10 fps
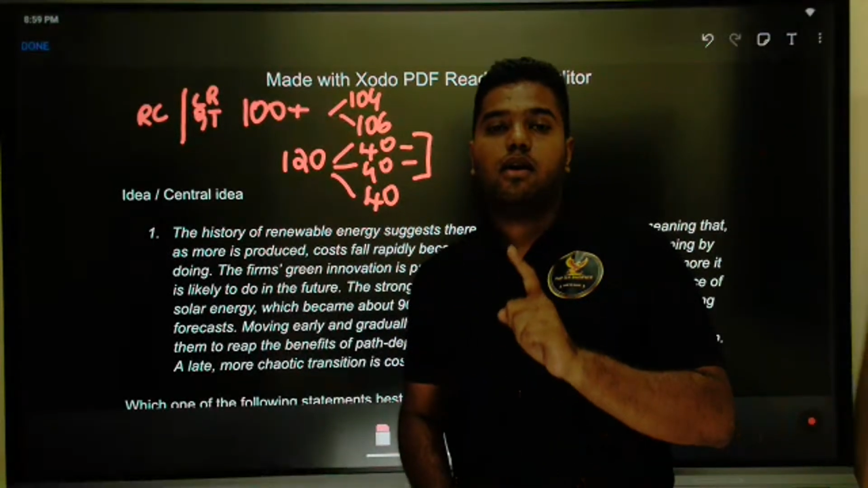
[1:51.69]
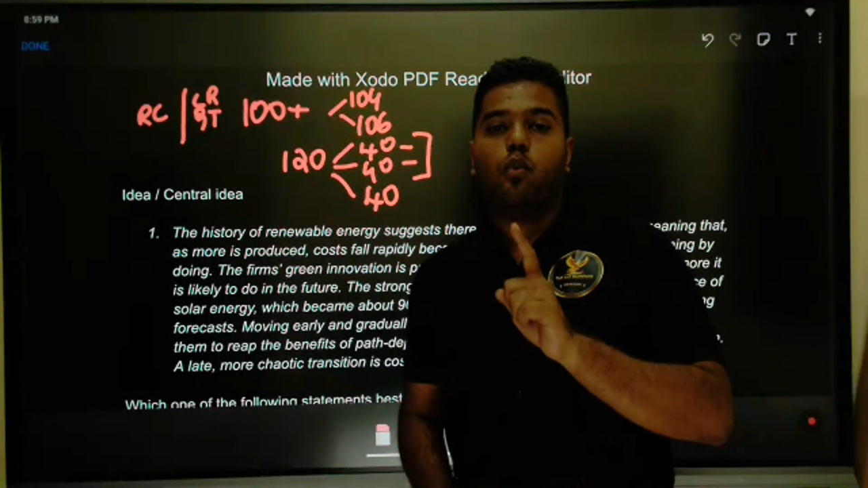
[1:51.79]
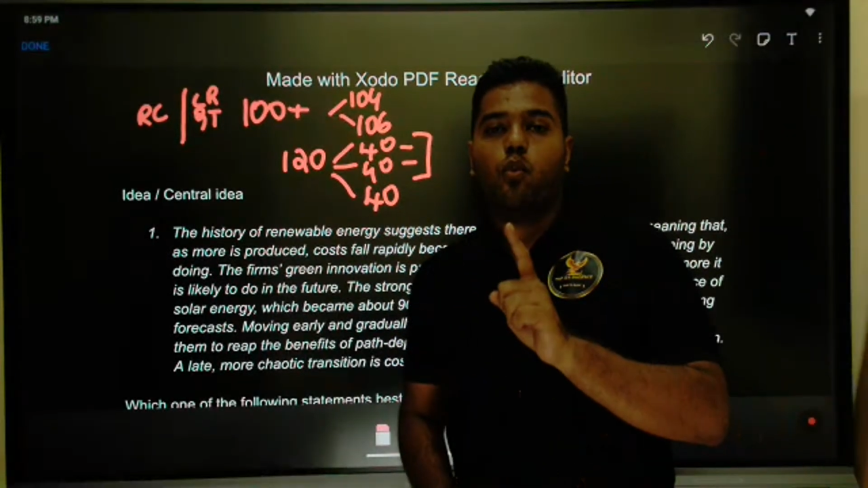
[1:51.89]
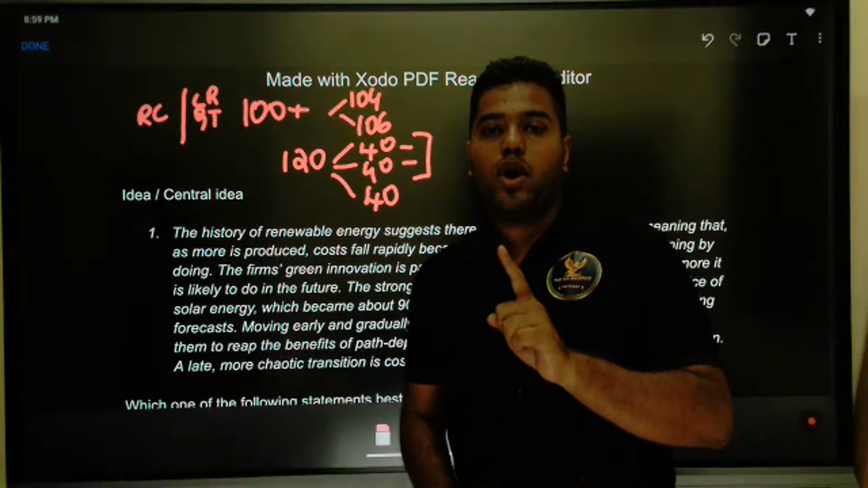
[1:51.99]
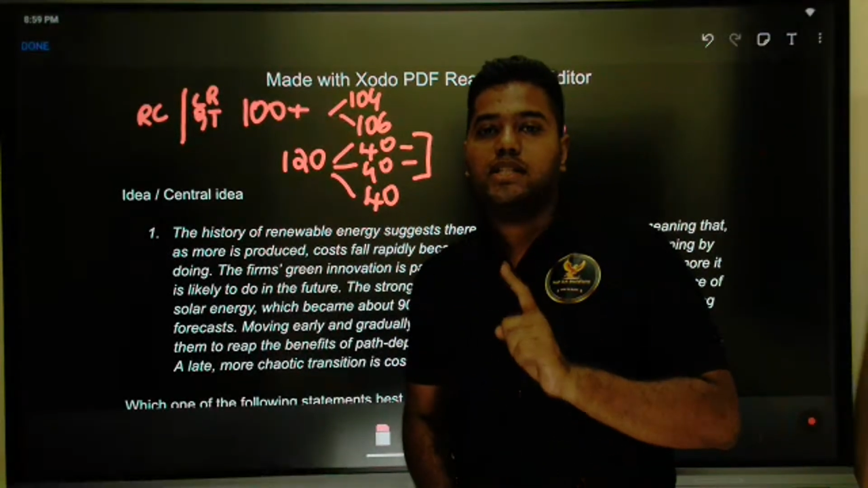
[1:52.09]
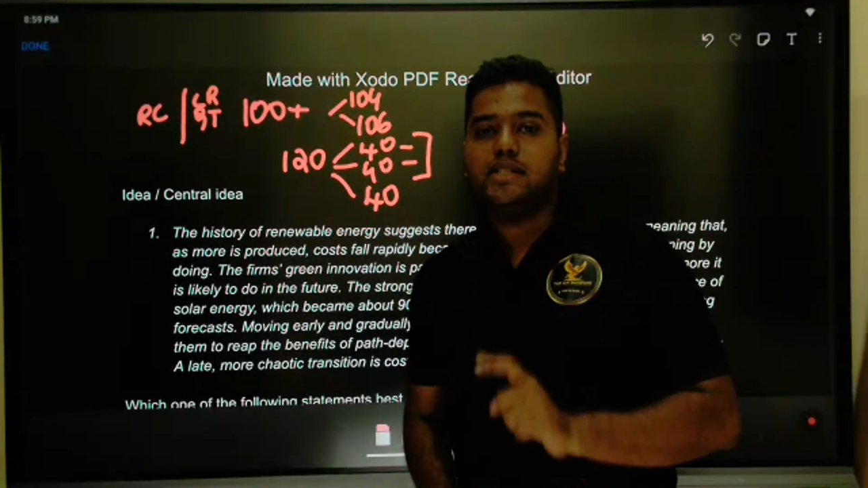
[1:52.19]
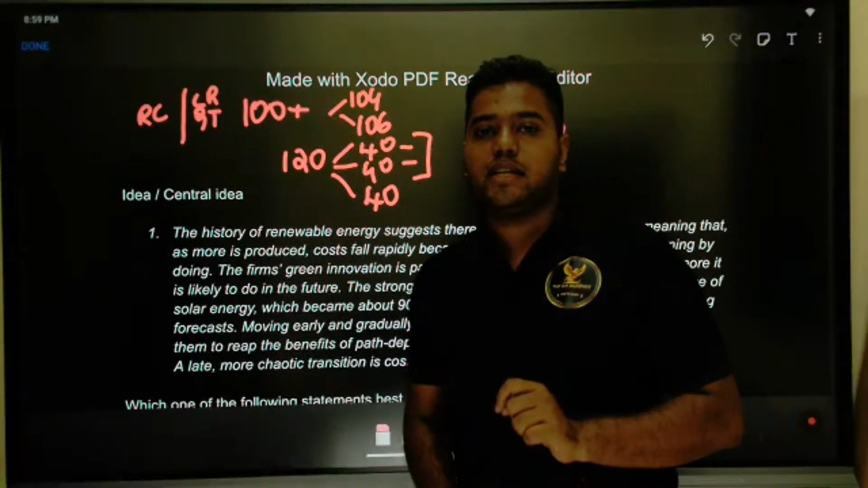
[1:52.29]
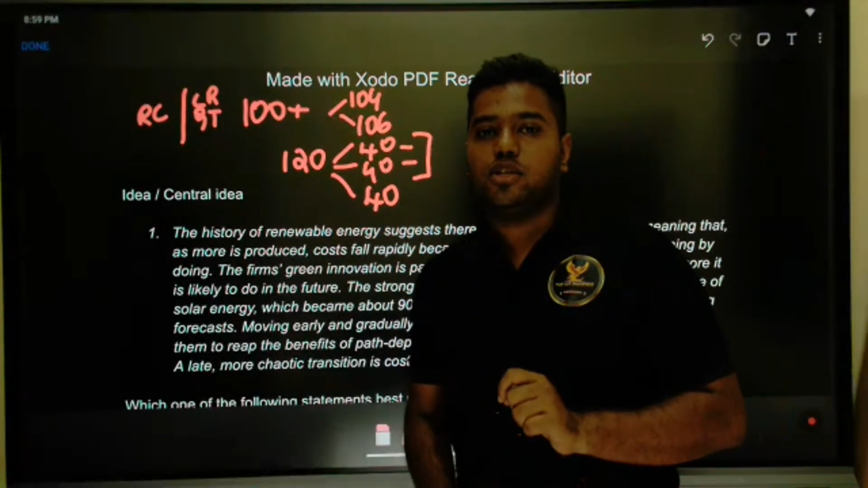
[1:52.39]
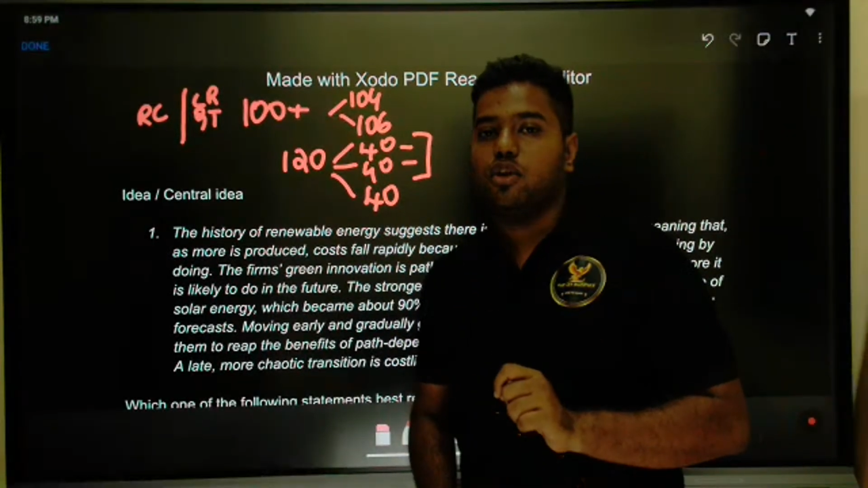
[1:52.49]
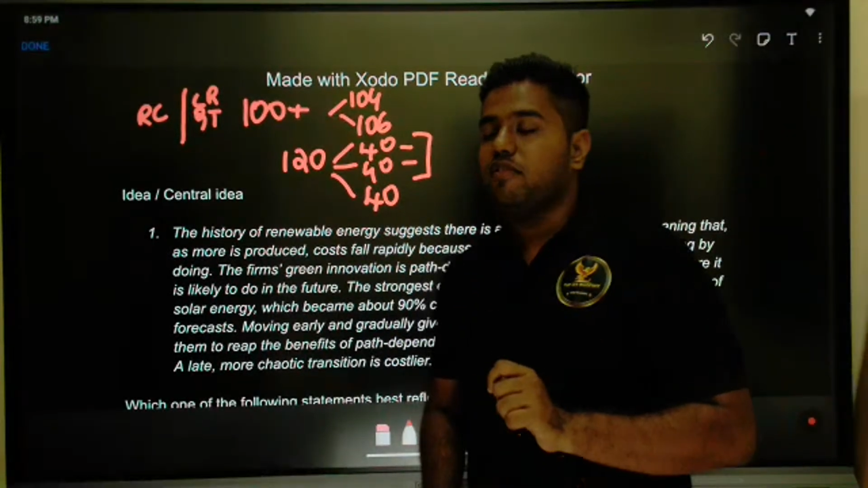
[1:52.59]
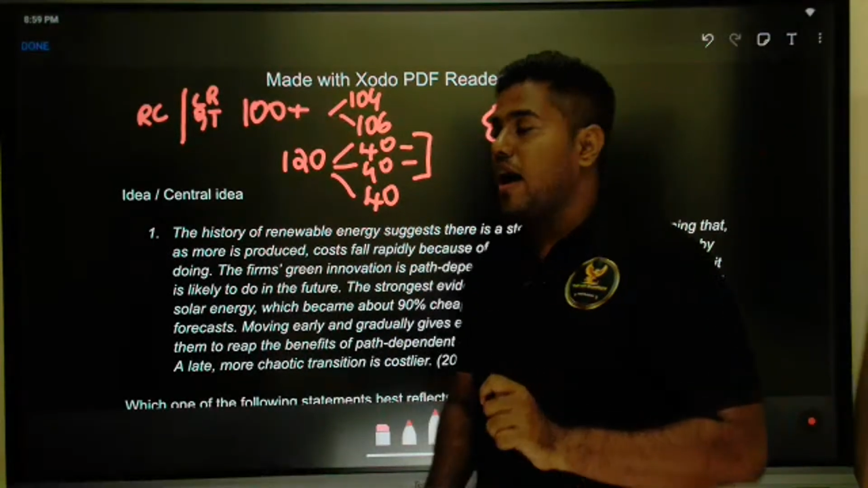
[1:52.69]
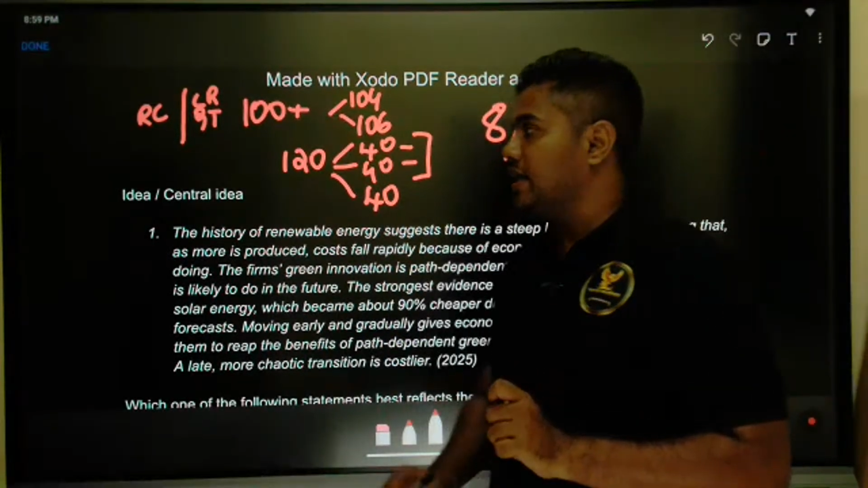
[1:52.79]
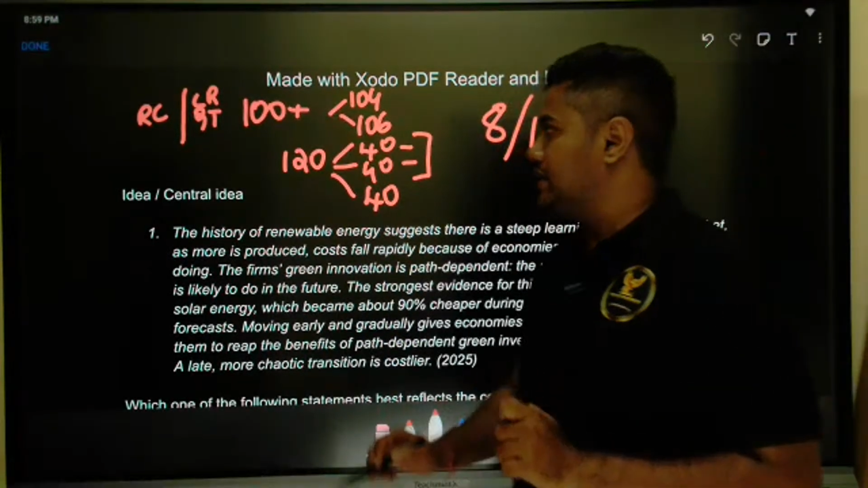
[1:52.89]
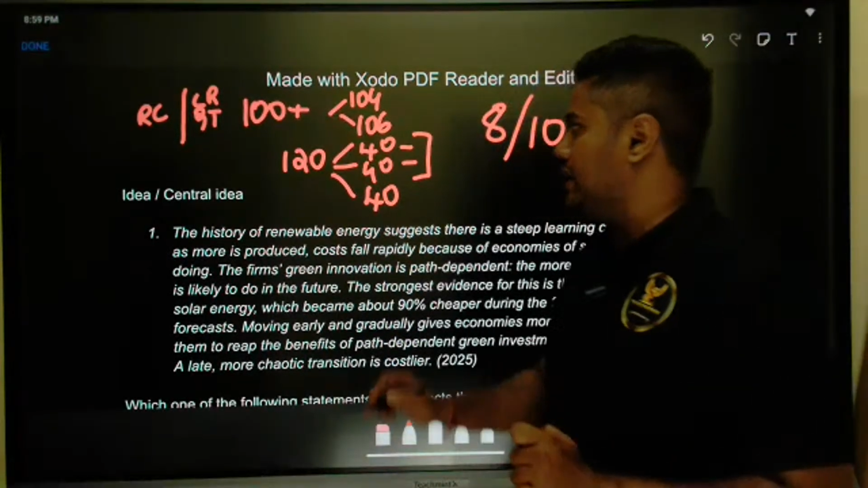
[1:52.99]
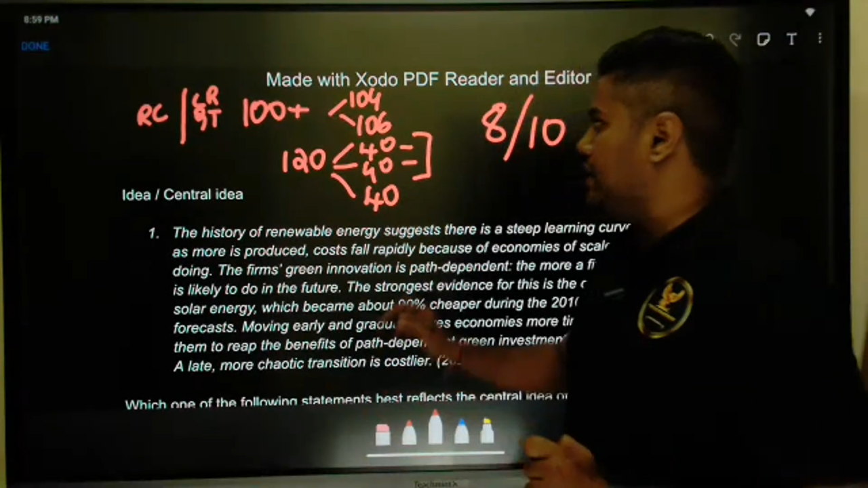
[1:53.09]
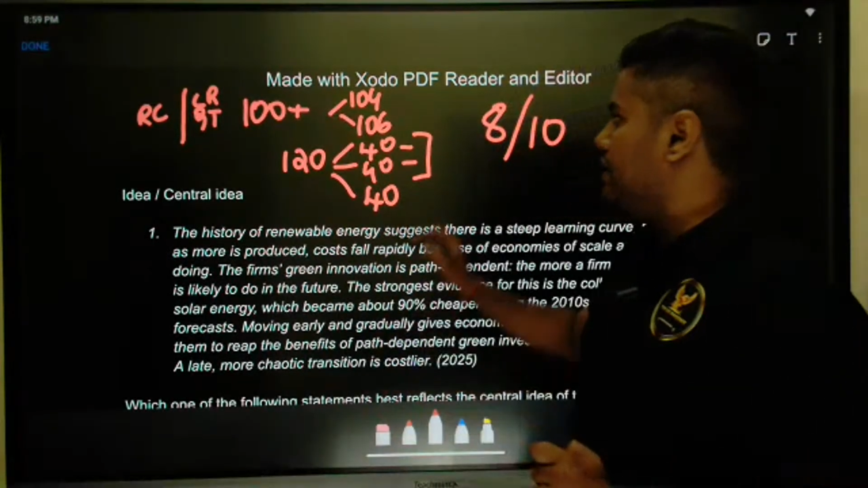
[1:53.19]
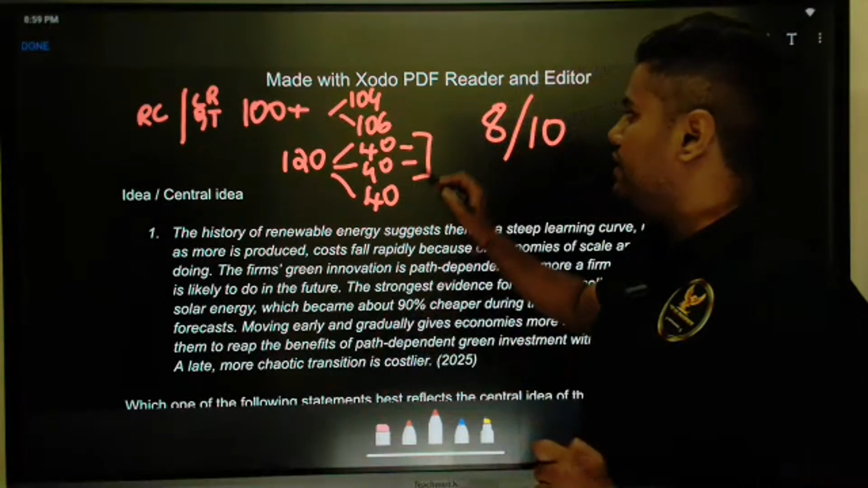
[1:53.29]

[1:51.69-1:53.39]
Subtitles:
one section of RC.